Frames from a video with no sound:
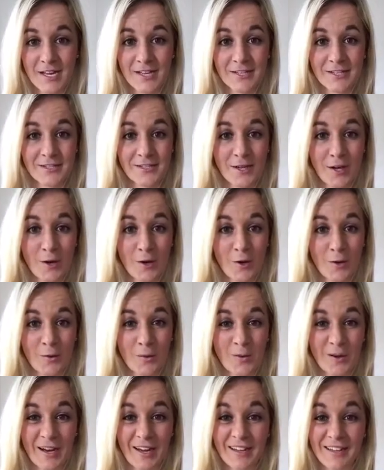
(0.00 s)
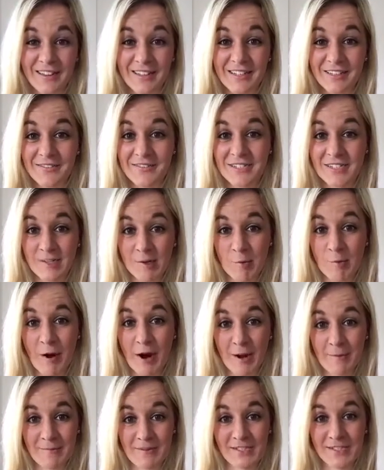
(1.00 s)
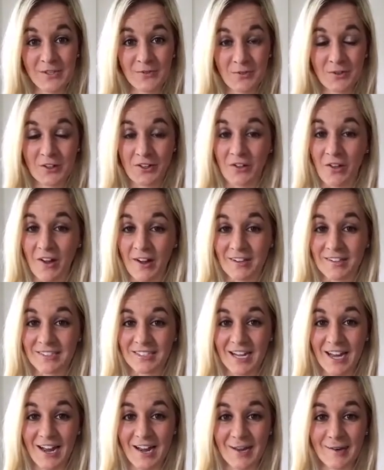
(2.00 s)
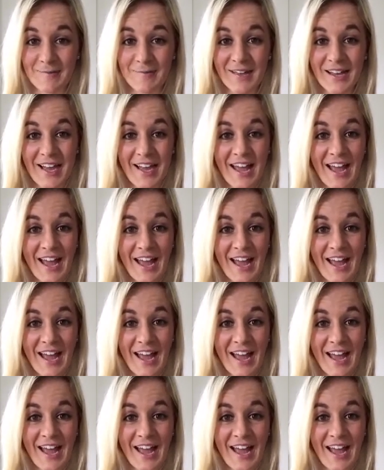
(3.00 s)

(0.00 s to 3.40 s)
So I lived in apartments for a long time,